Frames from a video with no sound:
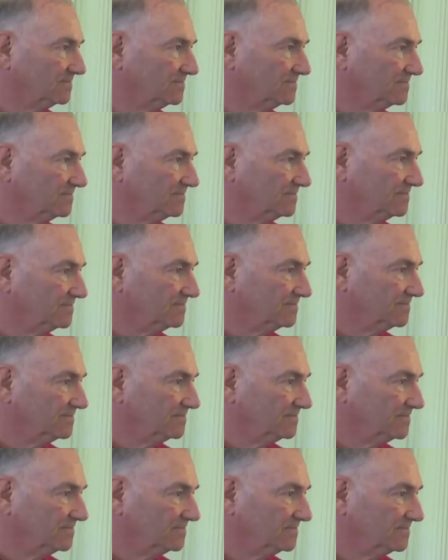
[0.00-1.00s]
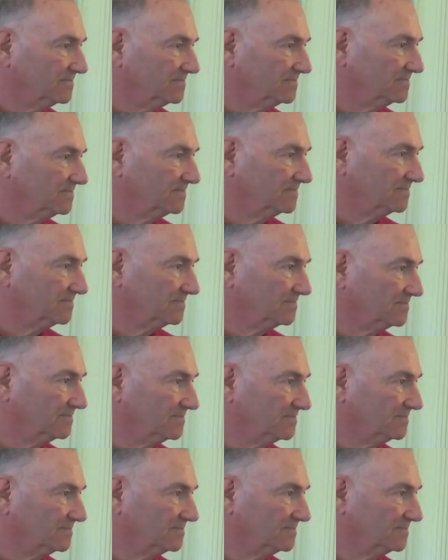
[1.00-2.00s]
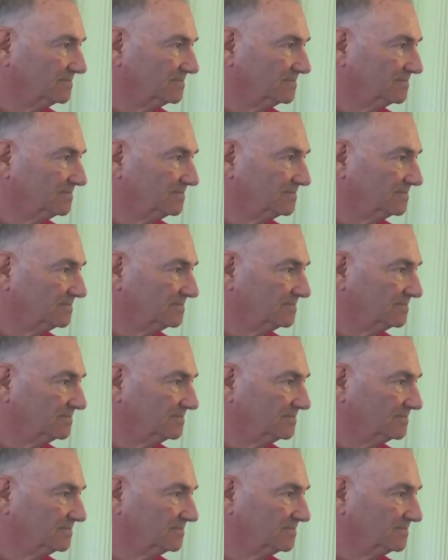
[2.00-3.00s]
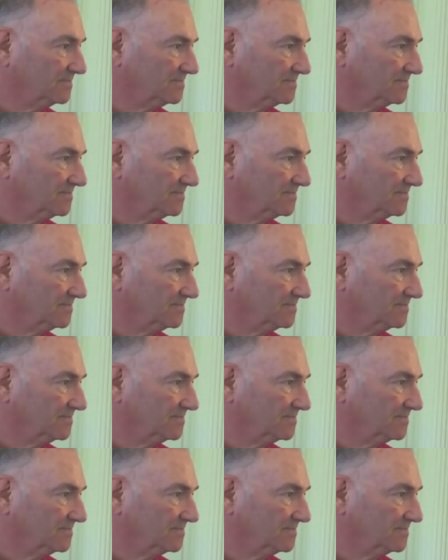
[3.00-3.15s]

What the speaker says: (not speaking)